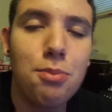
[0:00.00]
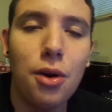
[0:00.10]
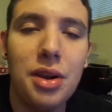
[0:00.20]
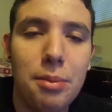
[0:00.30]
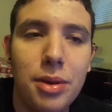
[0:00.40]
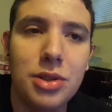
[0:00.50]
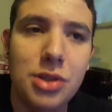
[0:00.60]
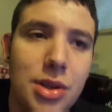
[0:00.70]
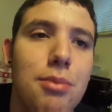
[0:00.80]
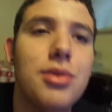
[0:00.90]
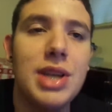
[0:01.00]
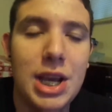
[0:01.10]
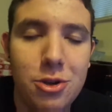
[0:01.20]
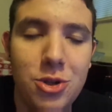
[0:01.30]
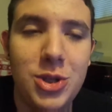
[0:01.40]
point a bunch of numbers
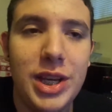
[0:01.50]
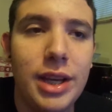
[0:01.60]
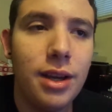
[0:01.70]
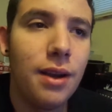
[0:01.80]
HD.